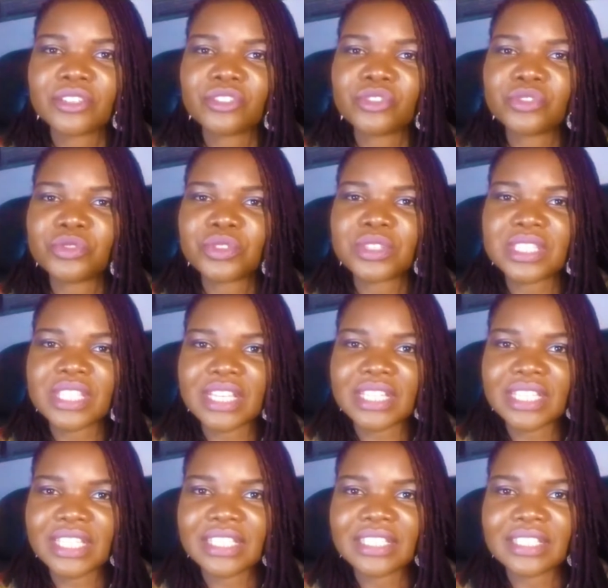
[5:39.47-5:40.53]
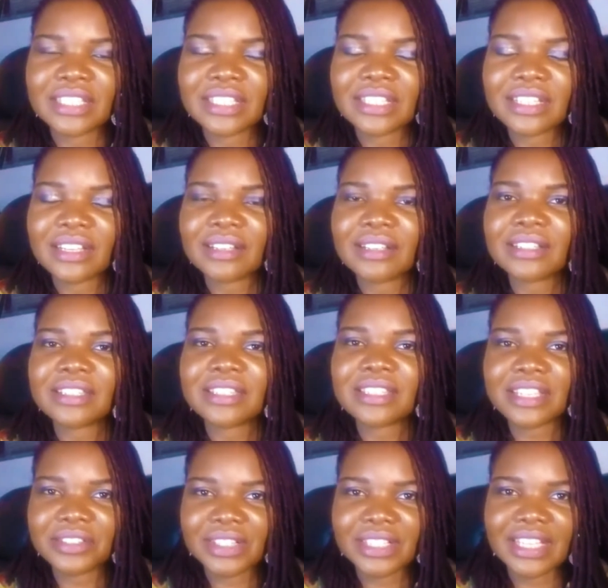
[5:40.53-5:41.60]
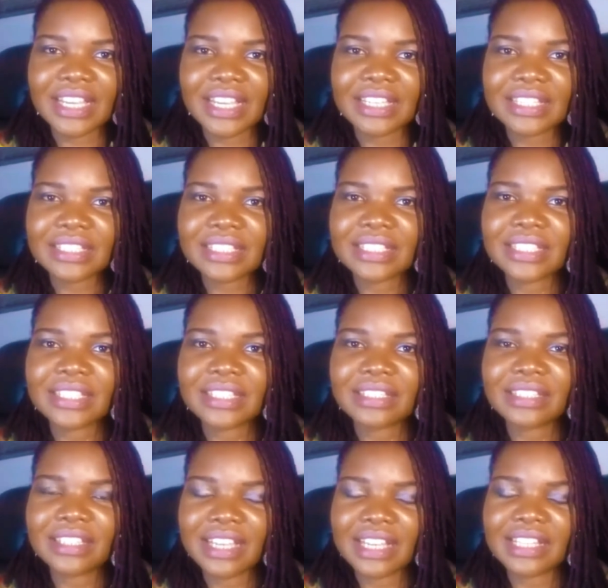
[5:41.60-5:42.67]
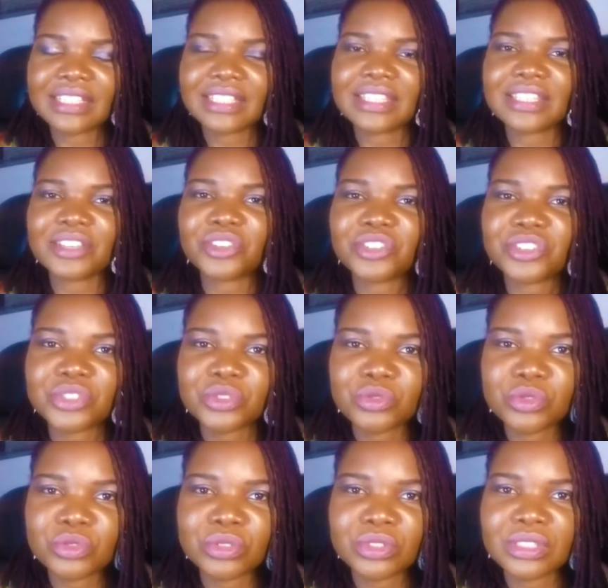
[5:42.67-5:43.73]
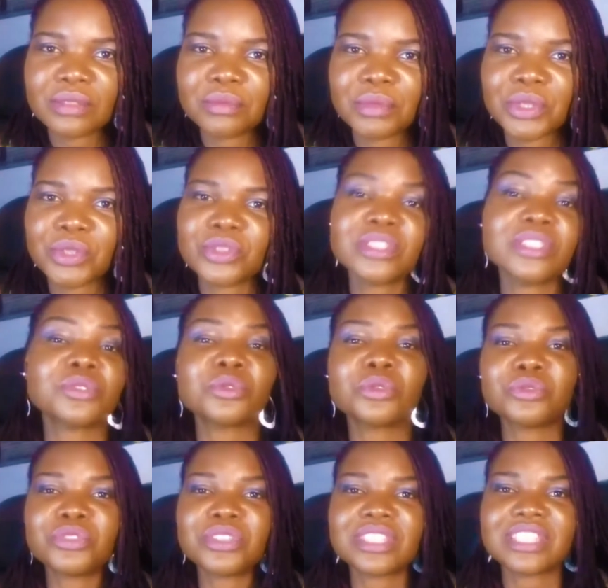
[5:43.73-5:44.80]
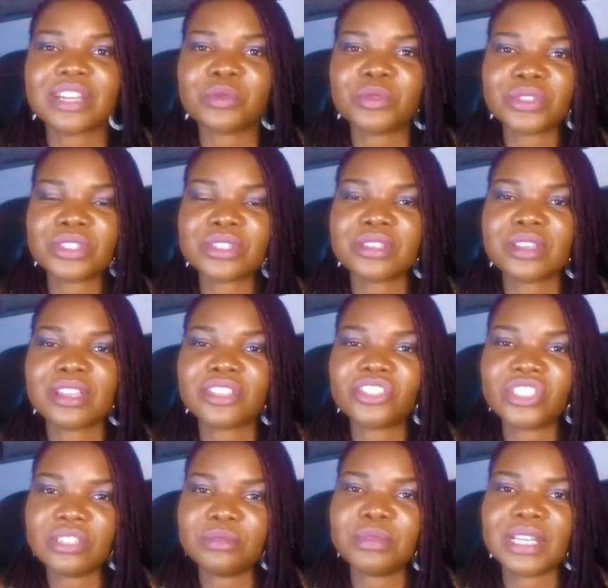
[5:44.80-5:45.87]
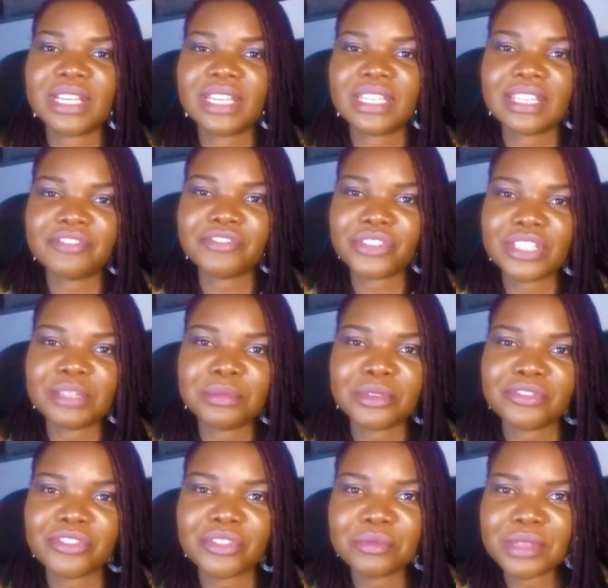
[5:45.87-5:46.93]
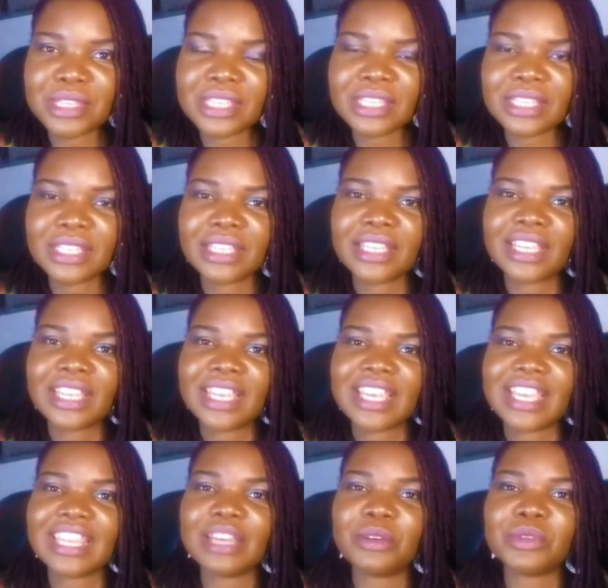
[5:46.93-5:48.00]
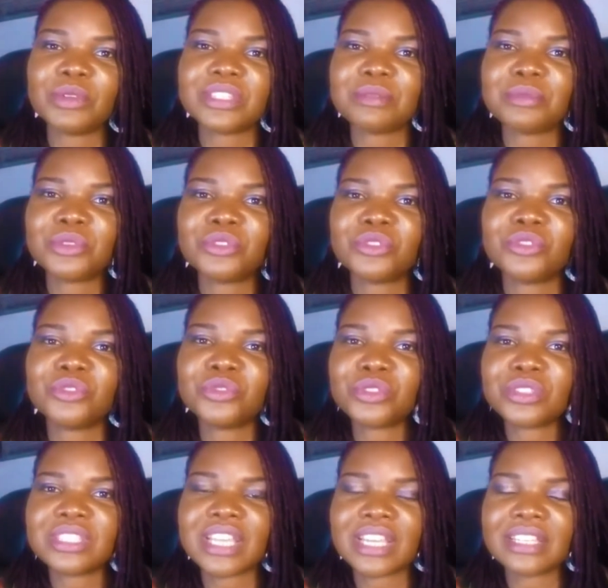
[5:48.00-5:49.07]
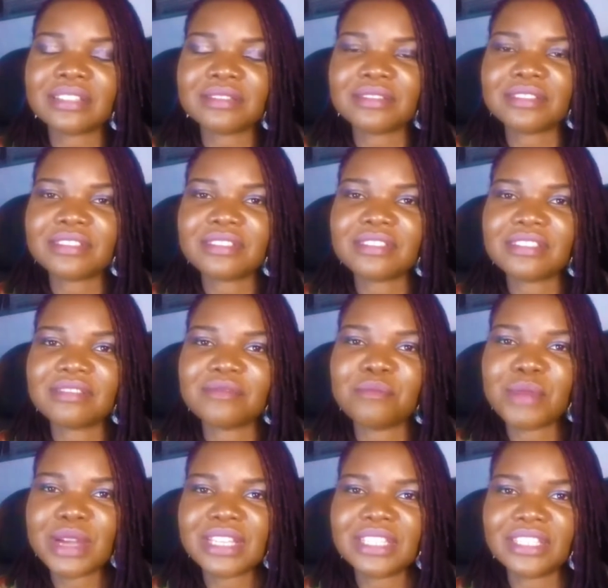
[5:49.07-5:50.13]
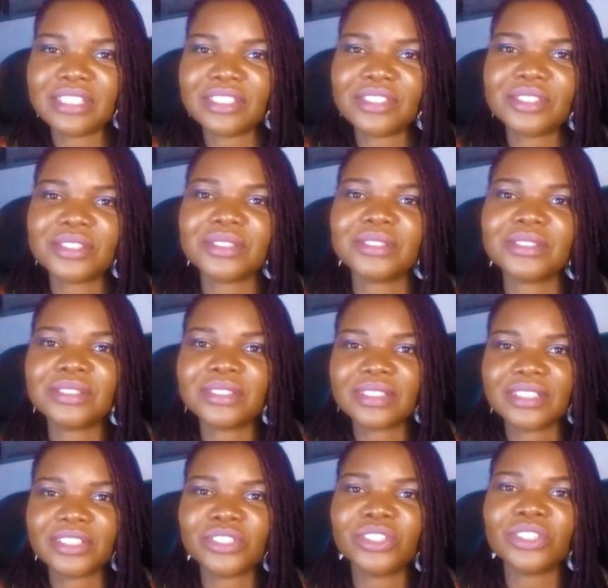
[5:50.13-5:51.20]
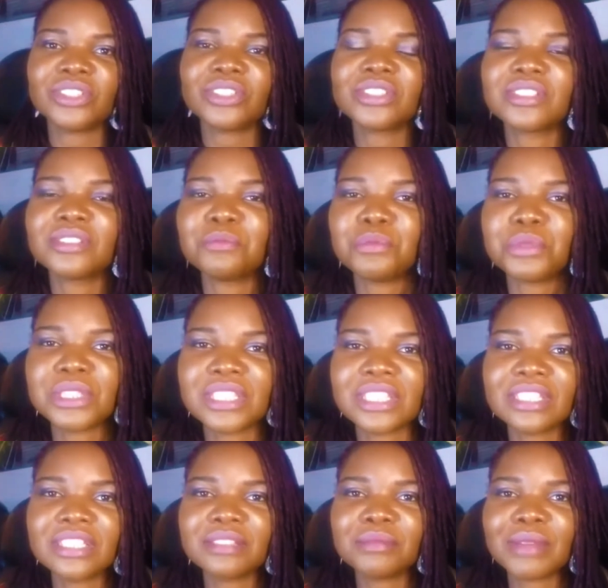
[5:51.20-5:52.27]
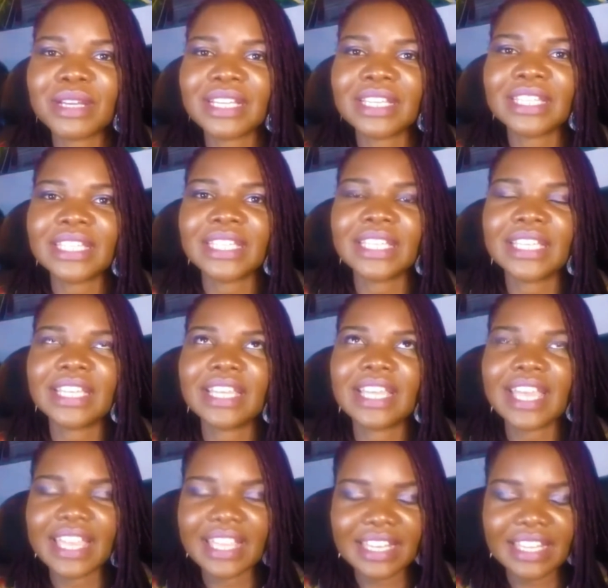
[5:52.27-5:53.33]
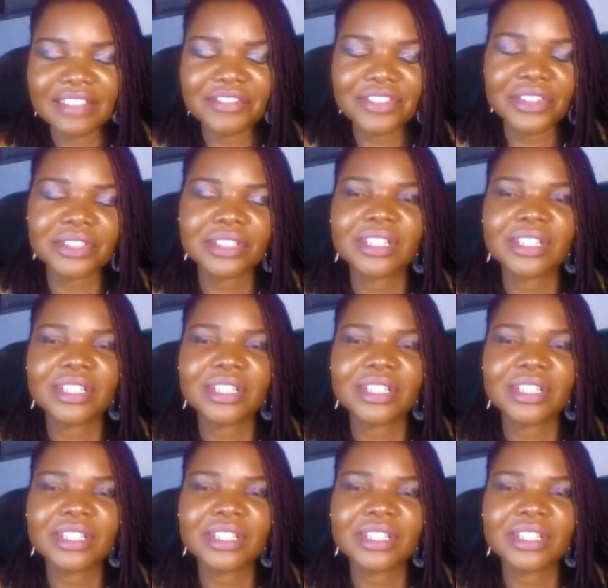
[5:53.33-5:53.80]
to study in Sacred Heart Girls Secondary School because the school fees there was cheaper and affordable for me. And I was able to use that money to, you know, begin my A level.